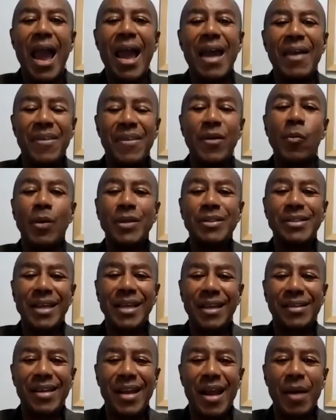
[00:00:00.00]
And then once they
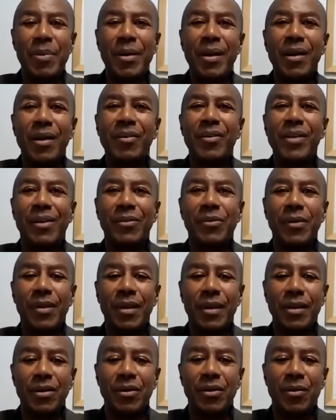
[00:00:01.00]
get to that pin level, guess what
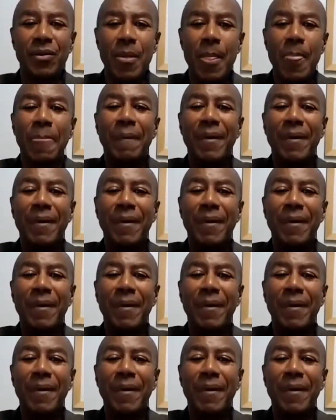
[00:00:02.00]
they do?